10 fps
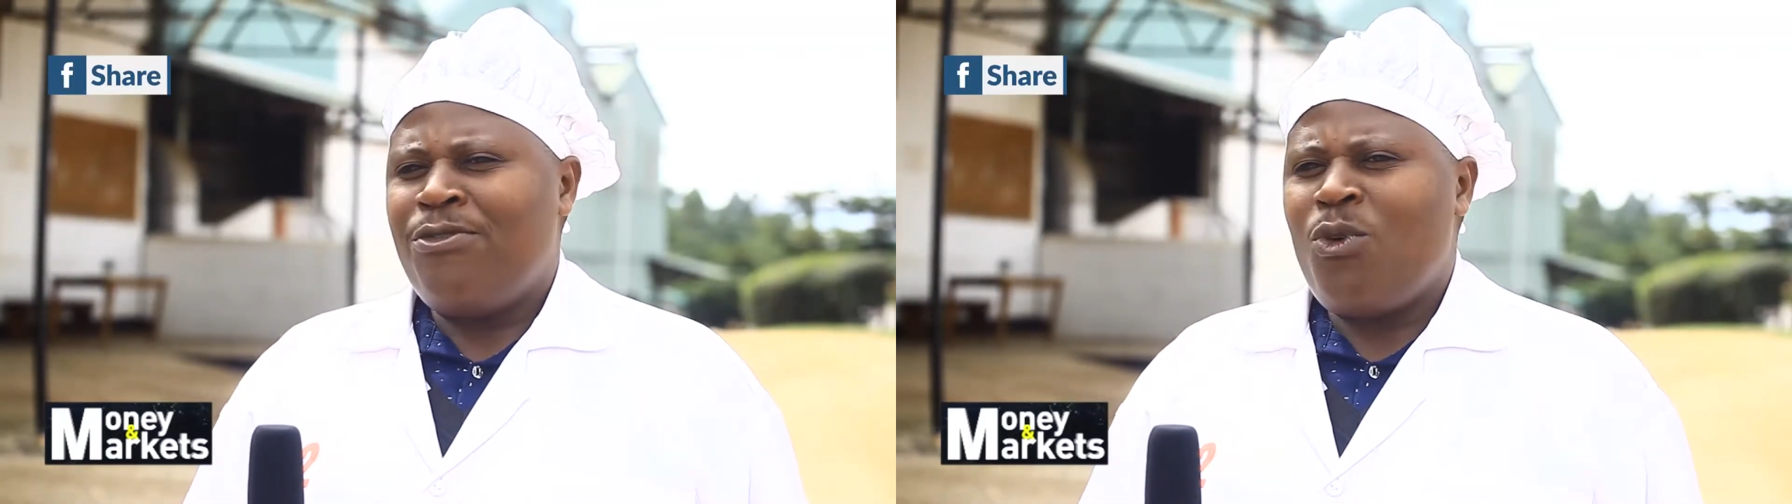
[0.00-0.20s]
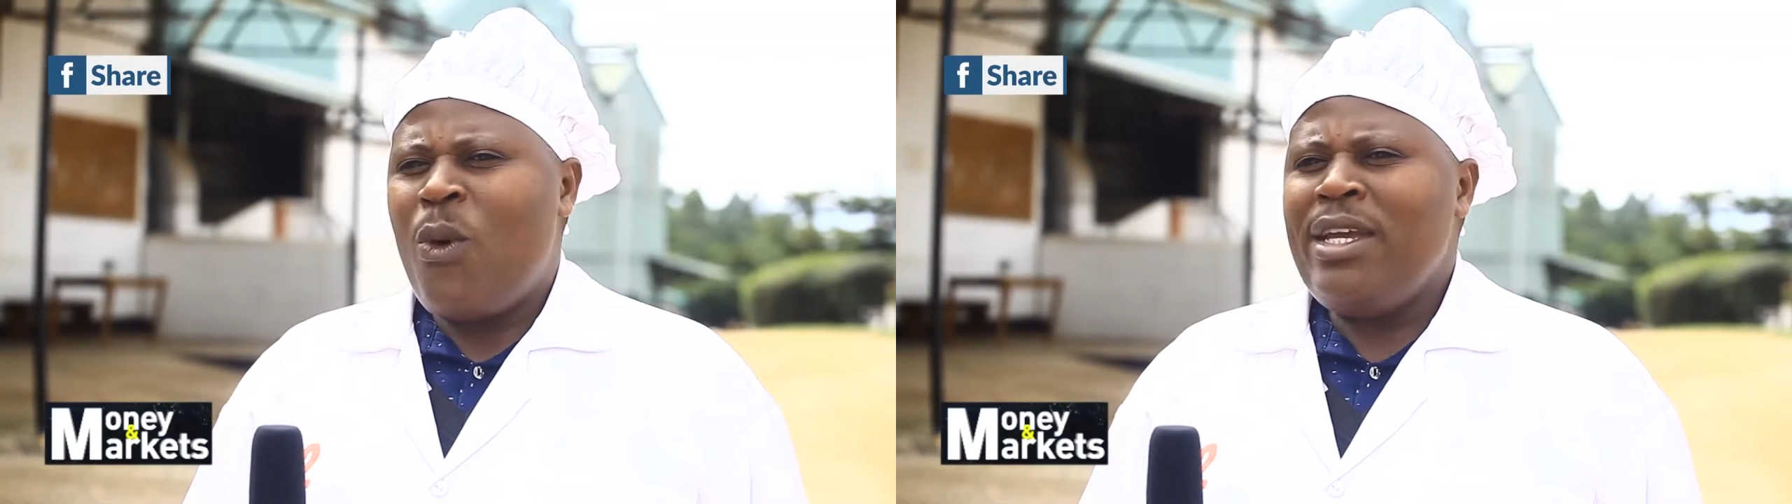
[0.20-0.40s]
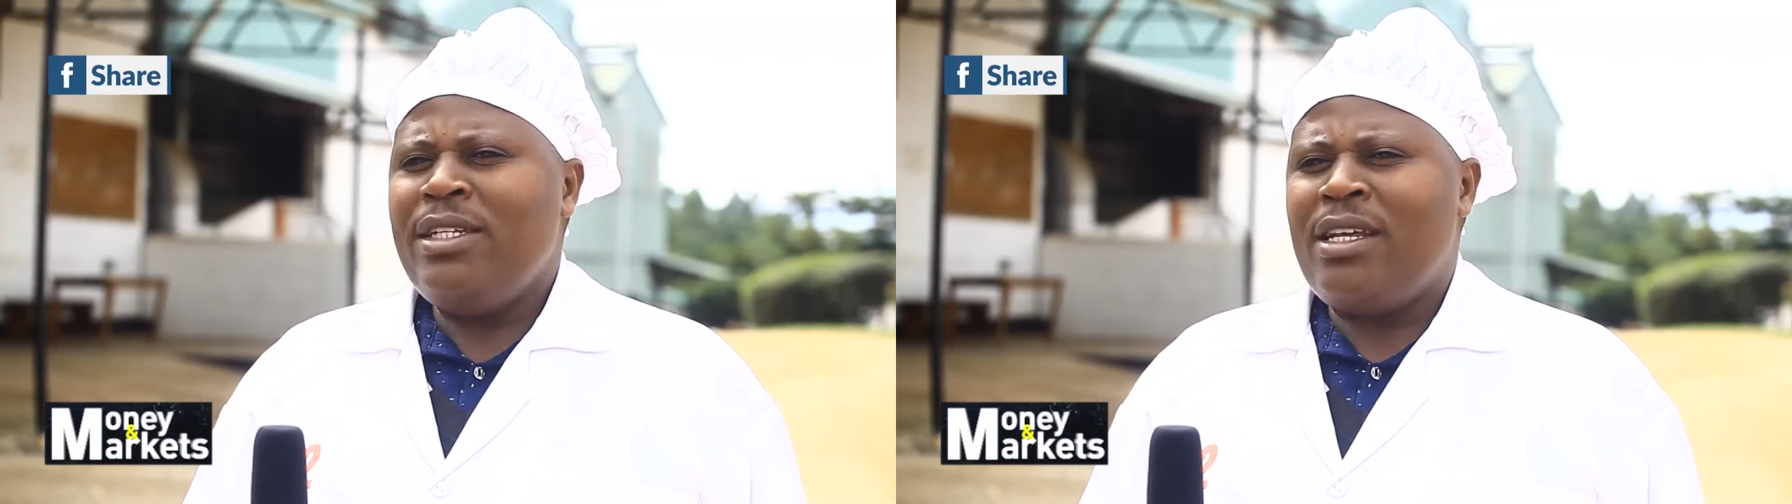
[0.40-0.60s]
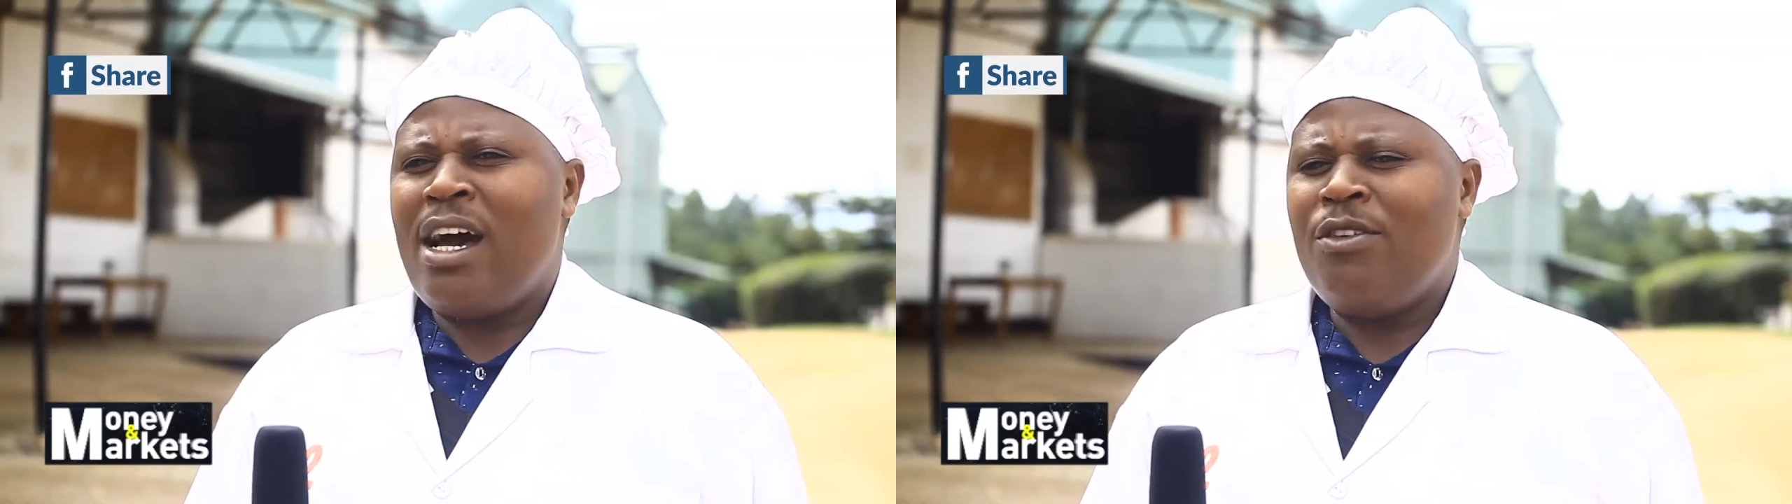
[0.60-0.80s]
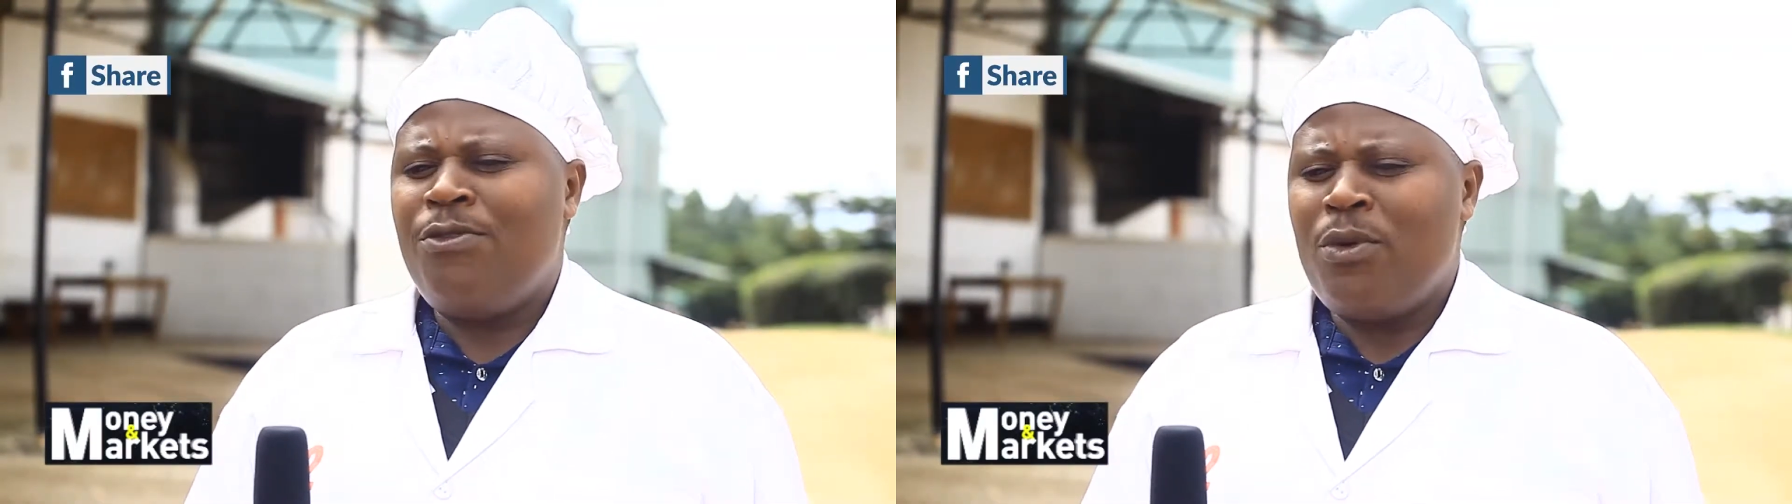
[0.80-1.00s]
weighed
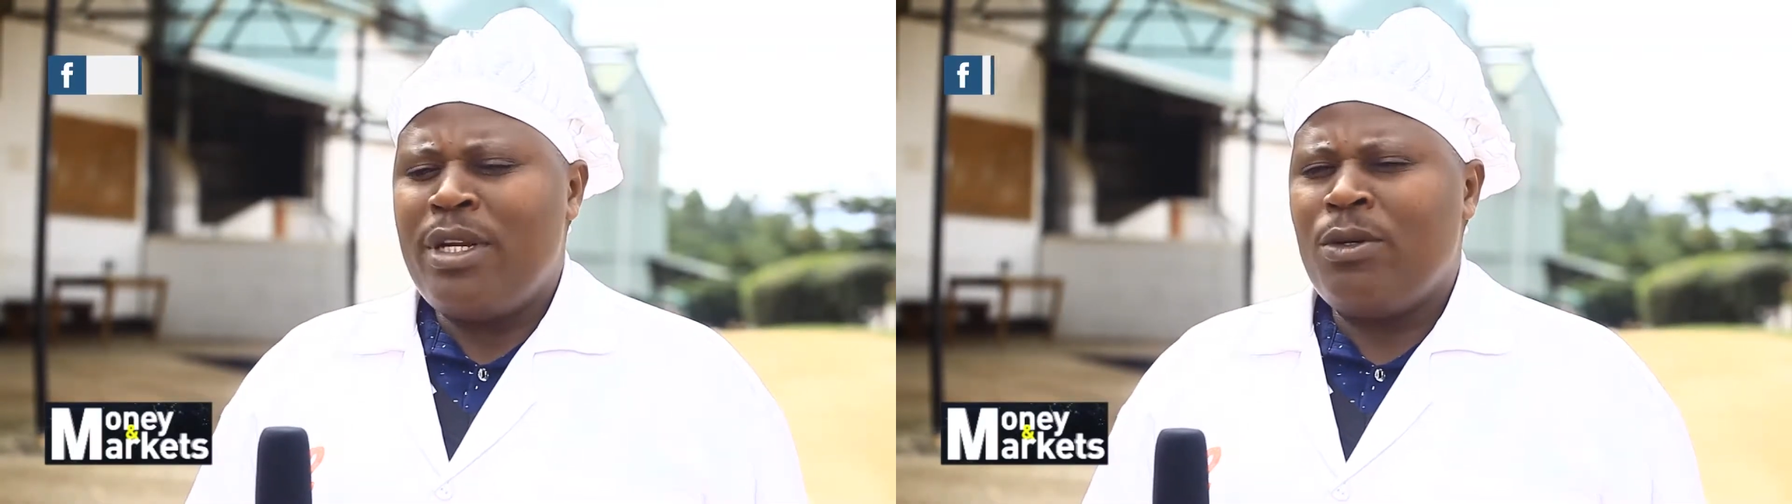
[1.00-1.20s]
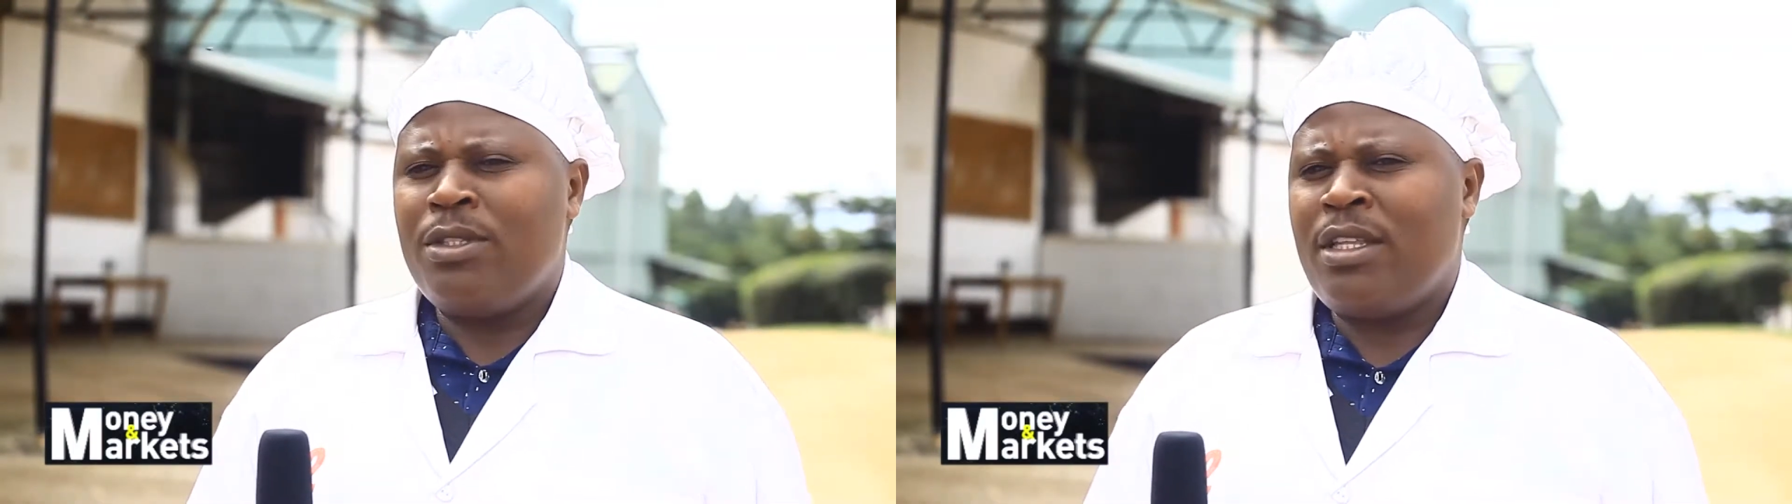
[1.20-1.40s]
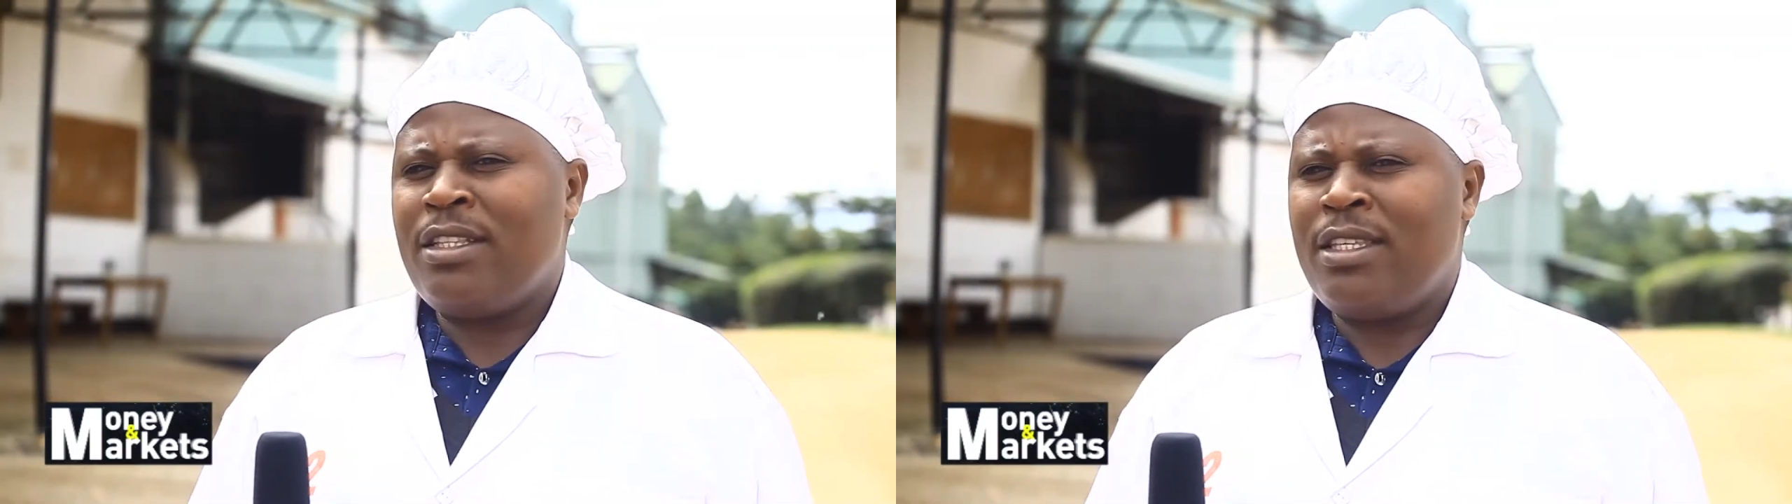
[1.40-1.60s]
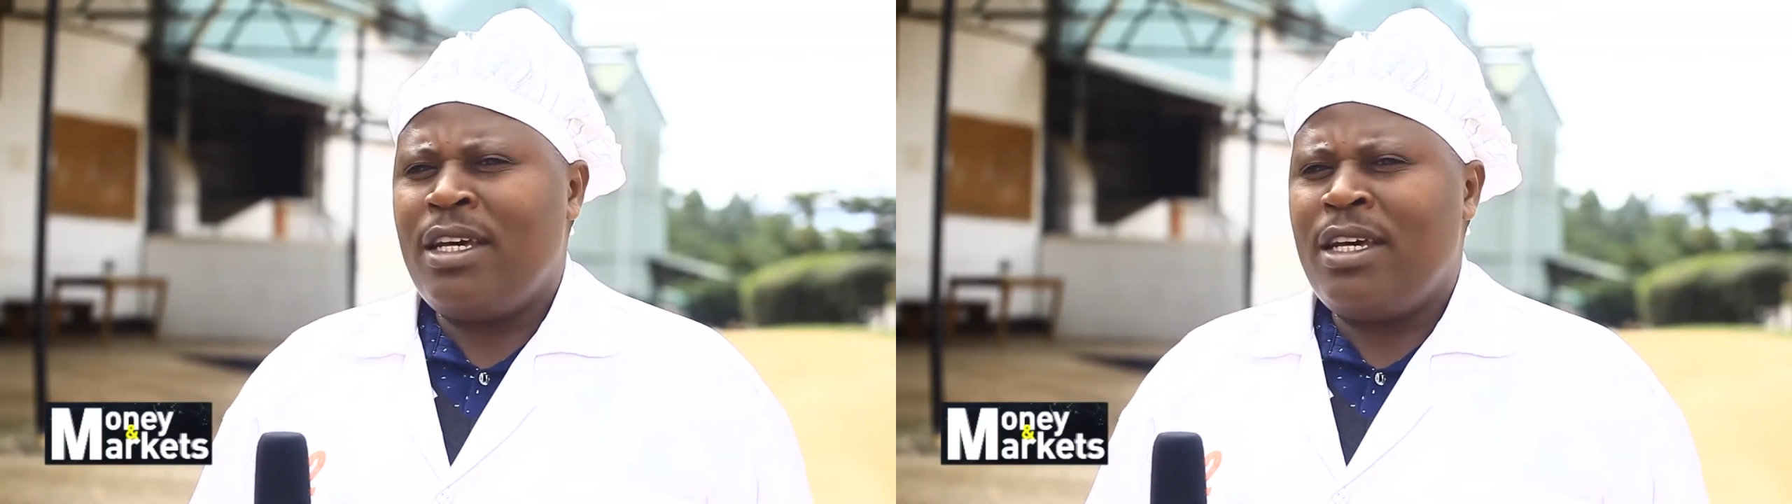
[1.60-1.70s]
and found out that